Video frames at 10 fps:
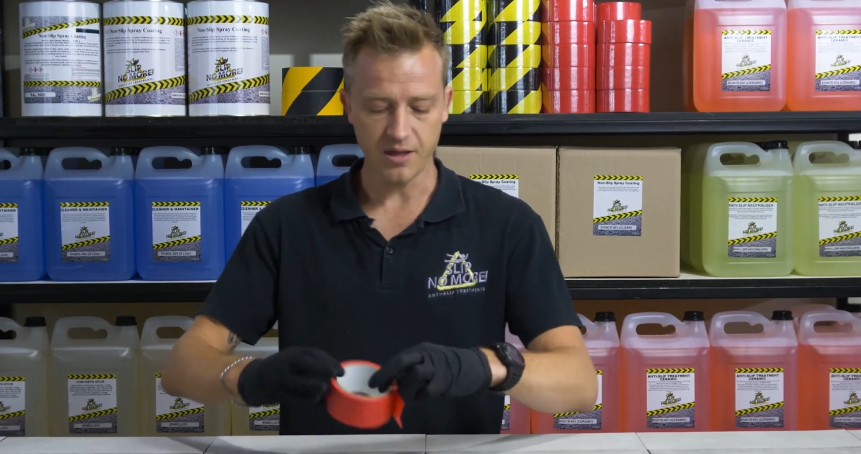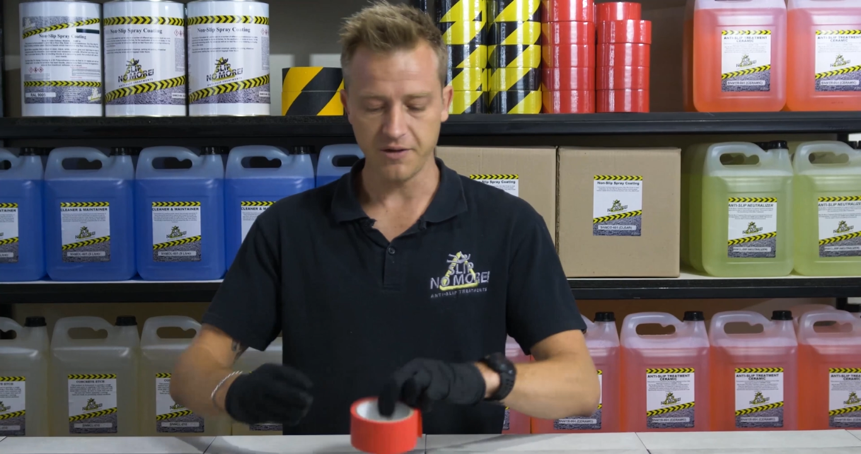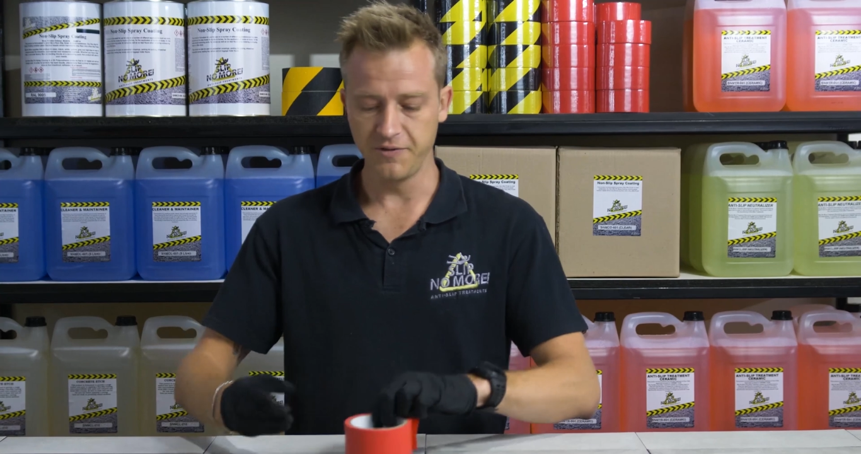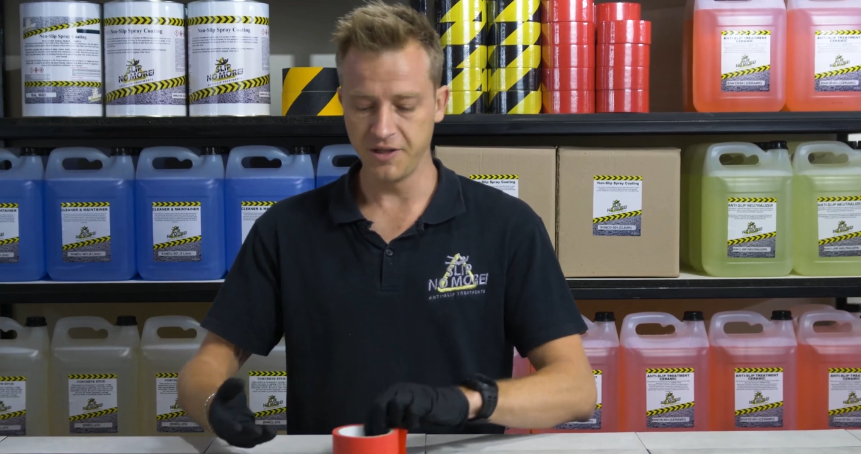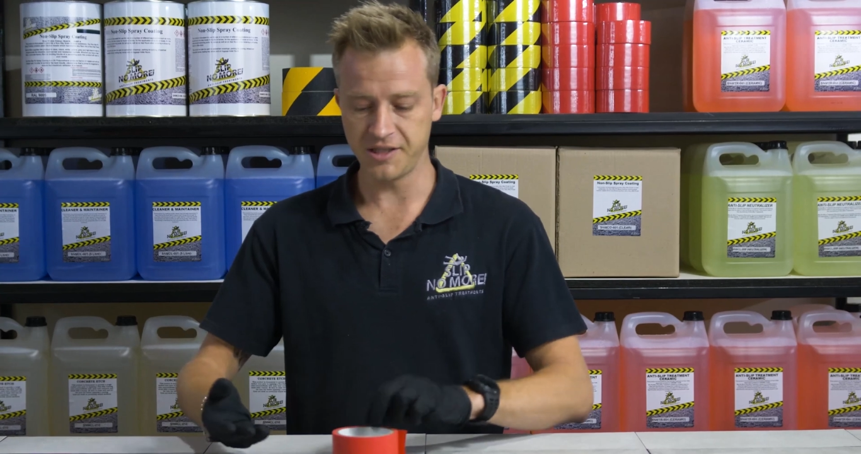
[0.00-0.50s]

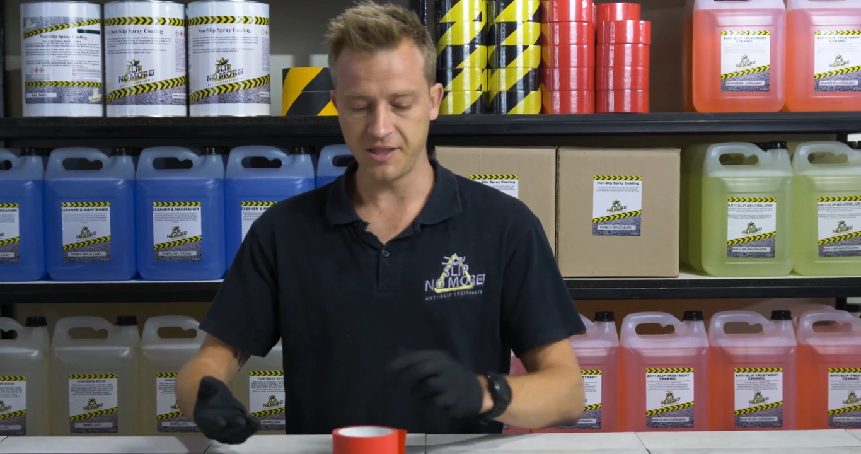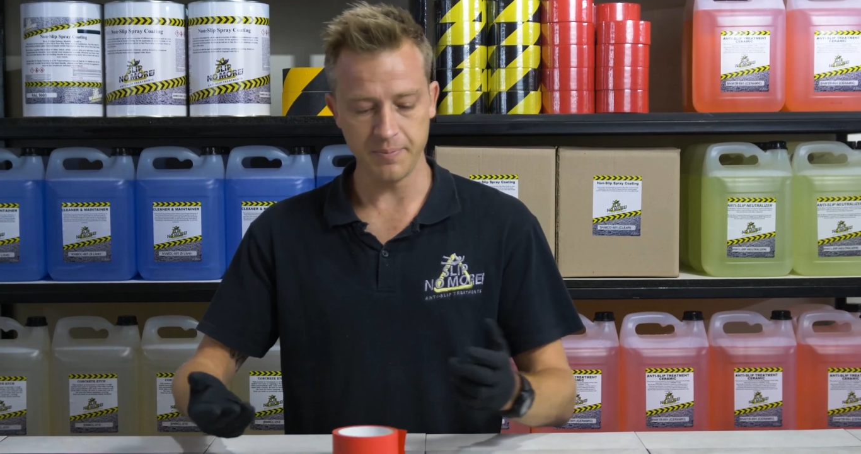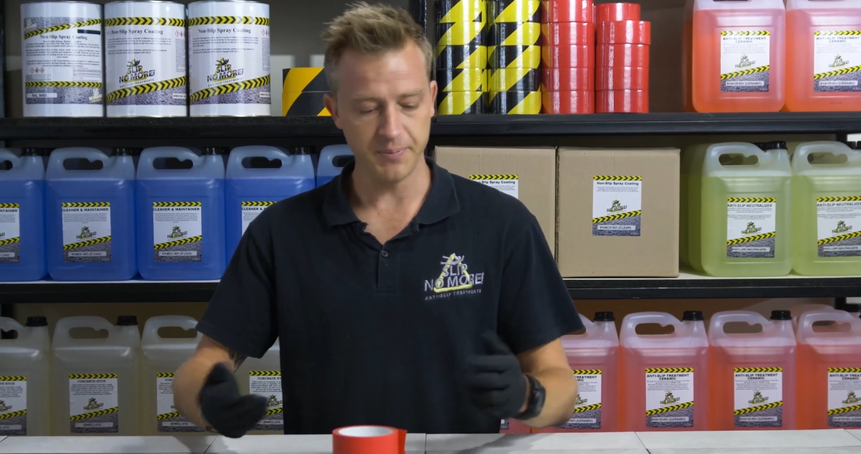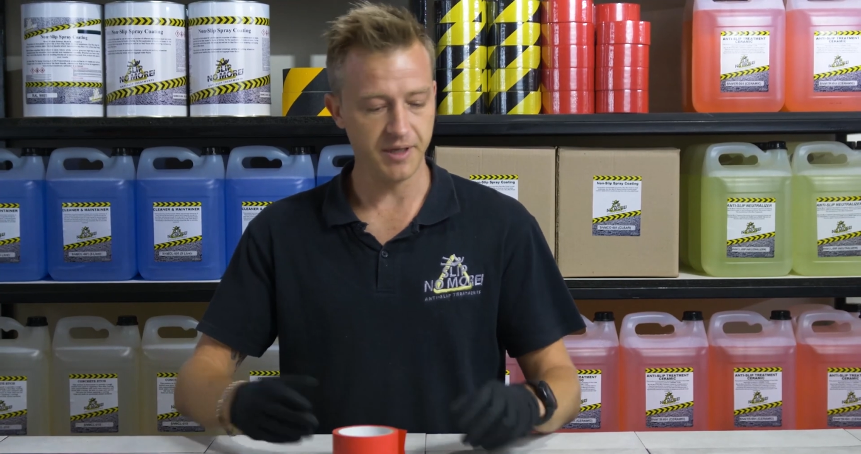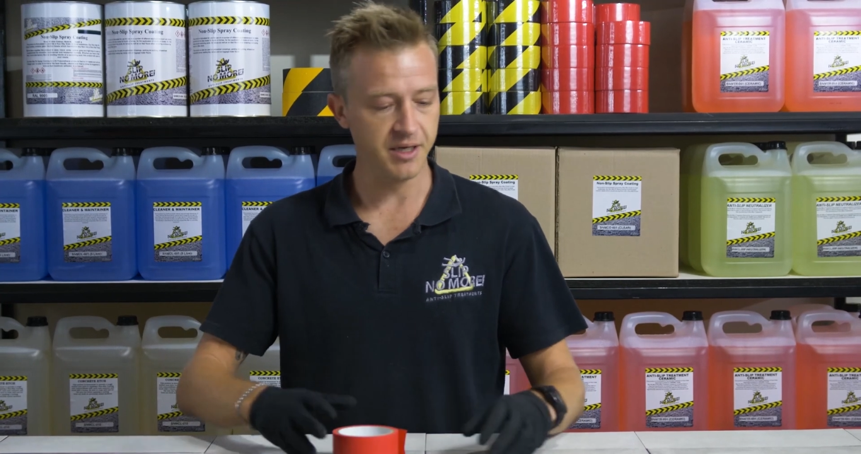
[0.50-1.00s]
First
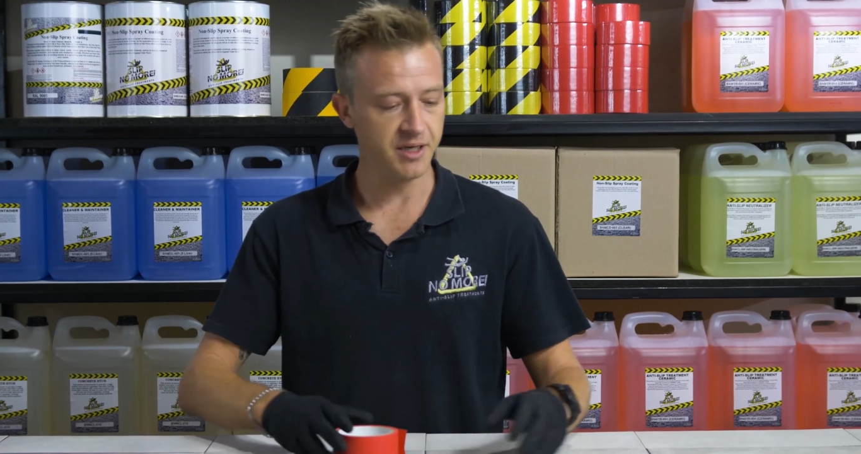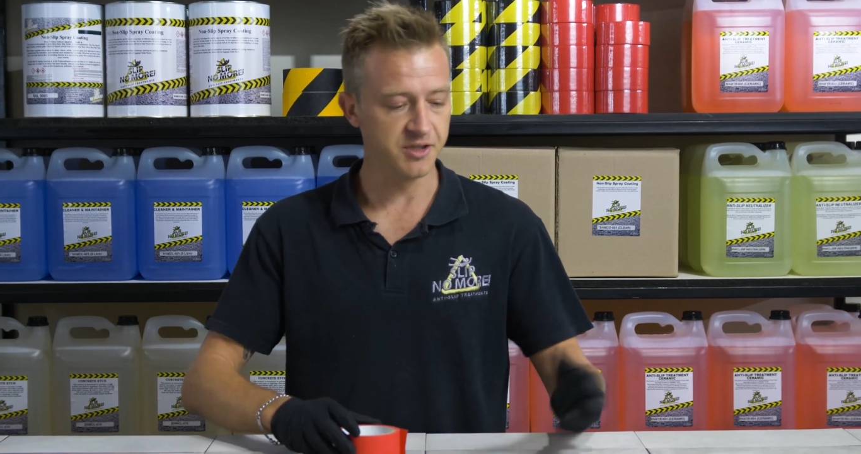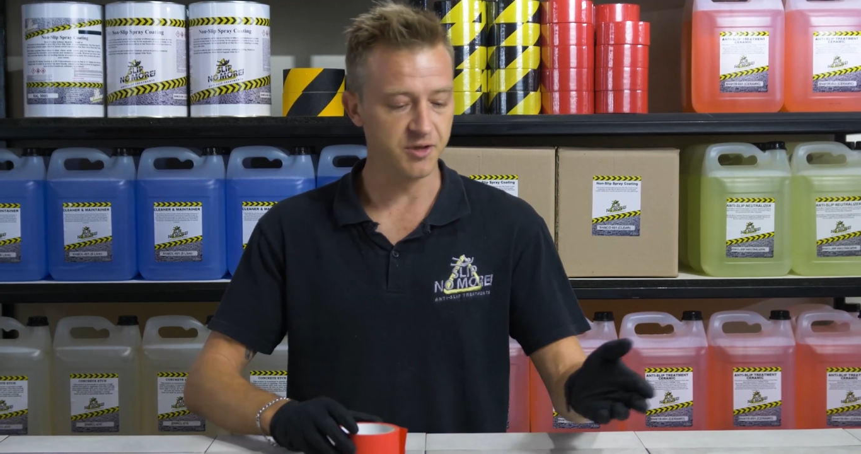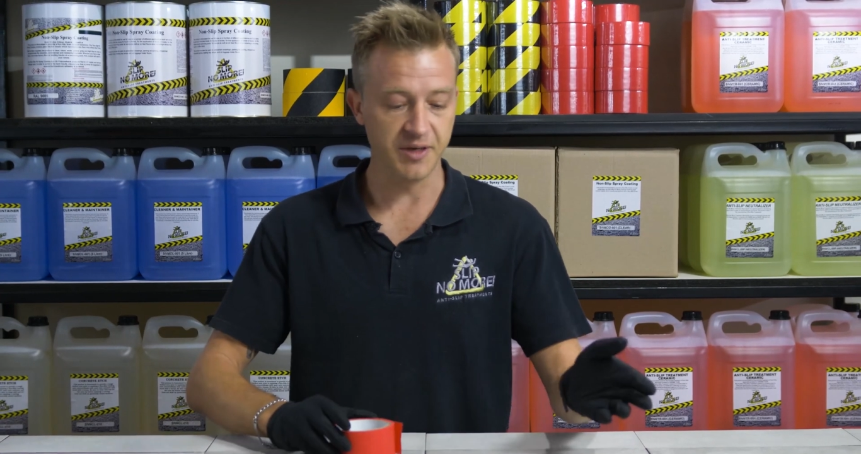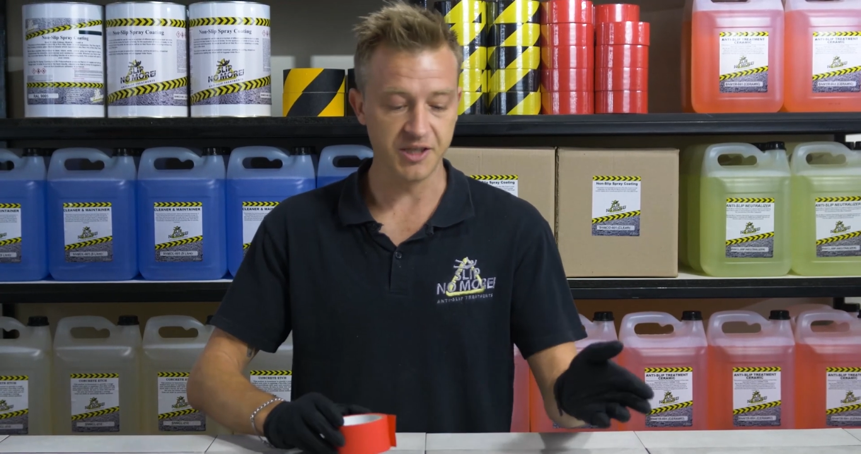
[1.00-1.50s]
step
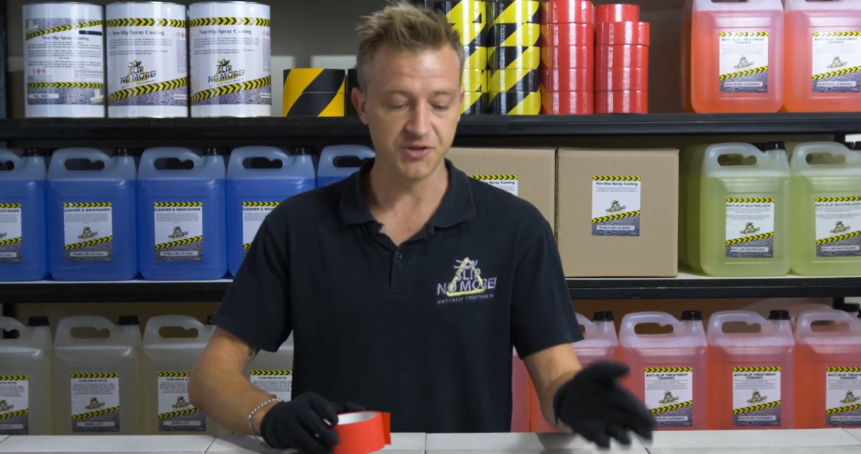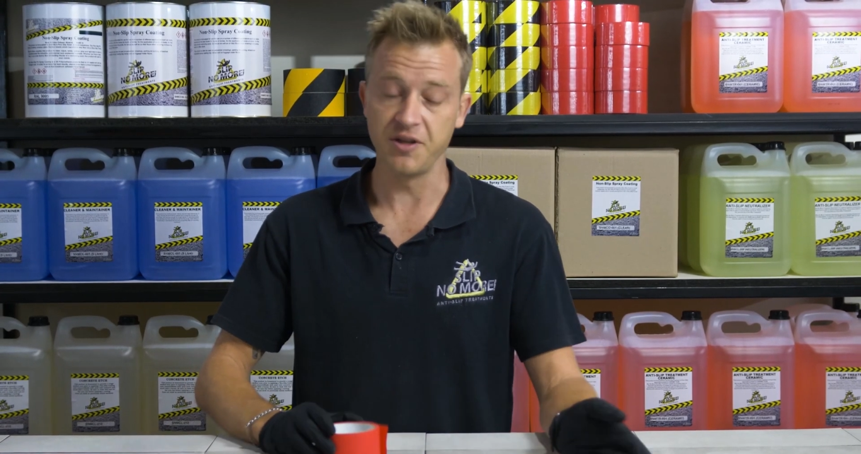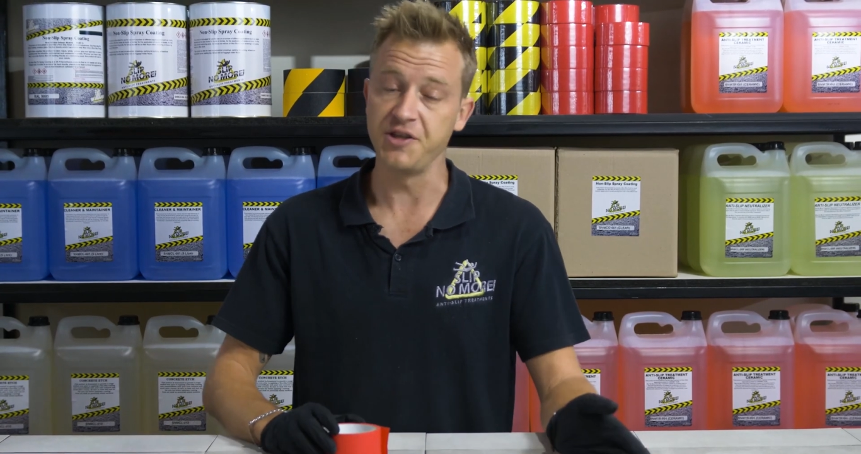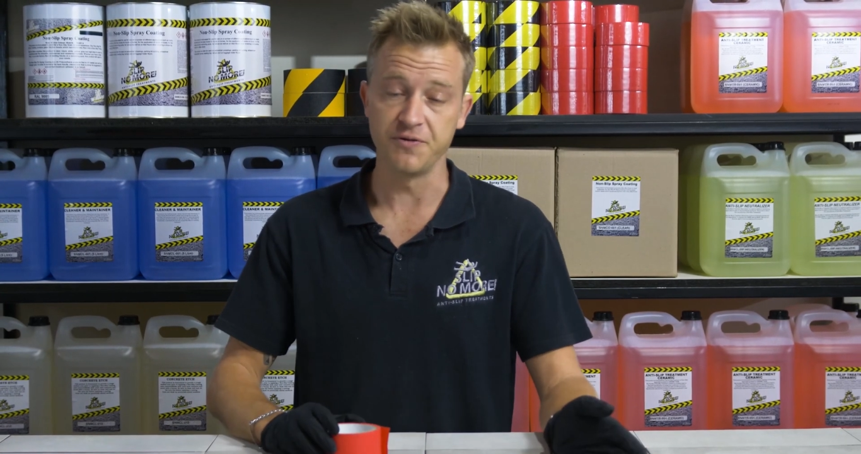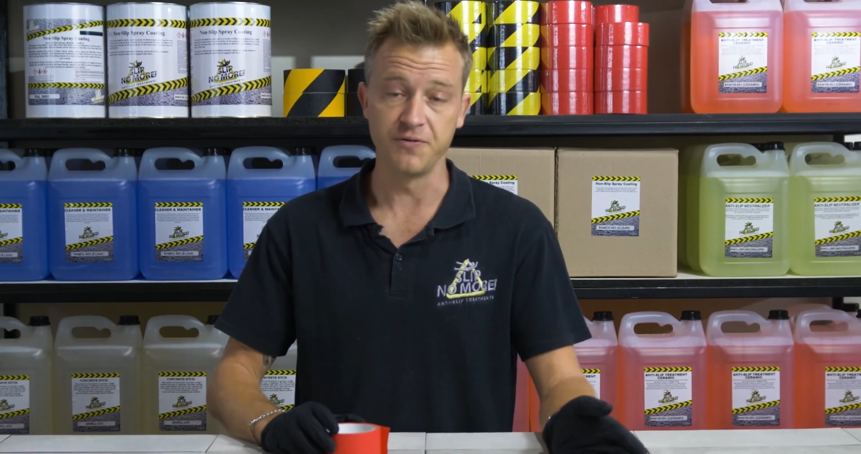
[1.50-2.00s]
is to make sure
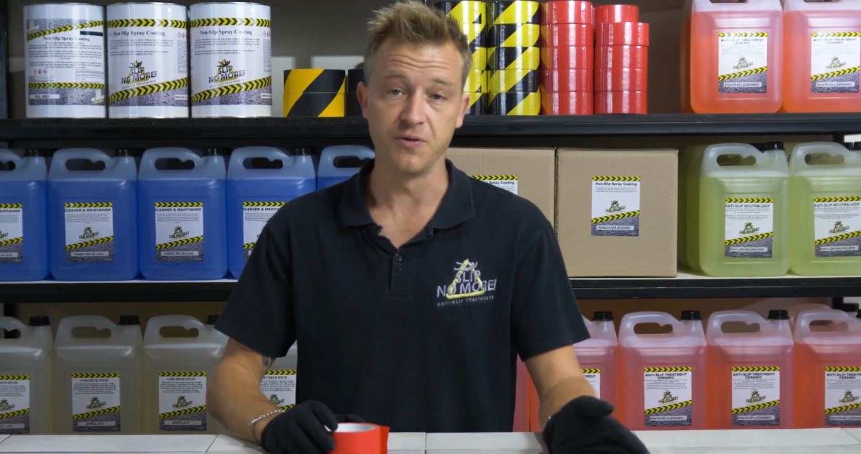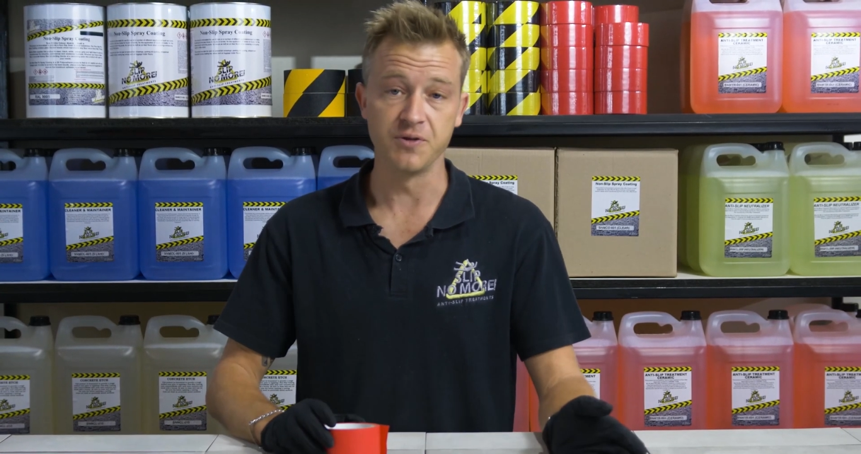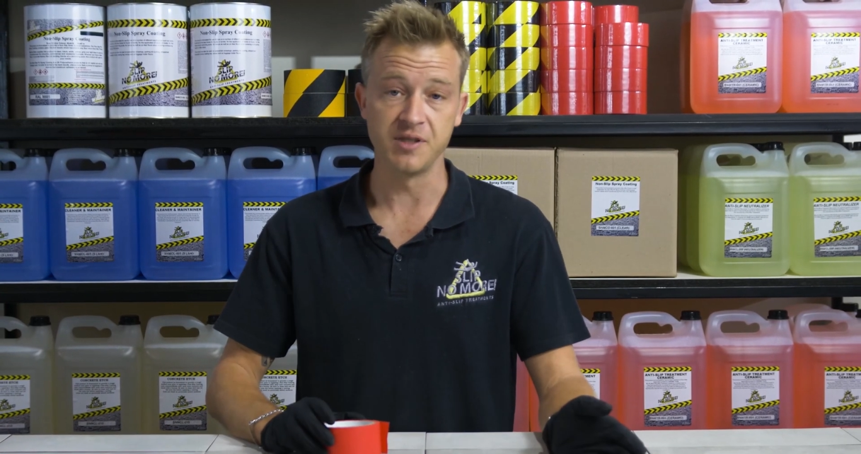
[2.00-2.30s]
that your floor